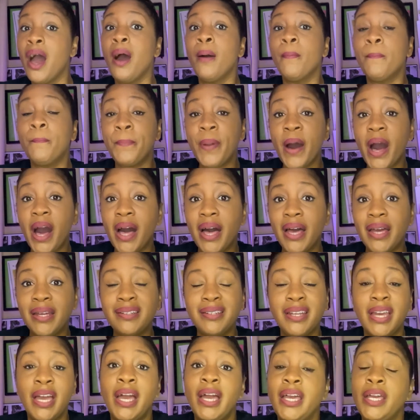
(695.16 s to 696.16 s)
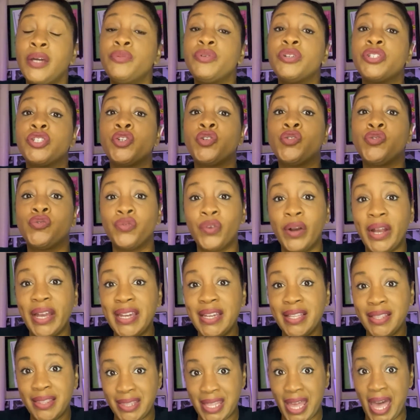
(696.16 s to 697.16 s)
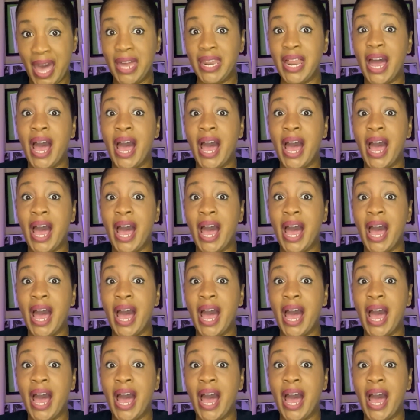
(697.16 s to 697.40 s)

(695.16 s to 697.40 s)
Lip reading: but it was great that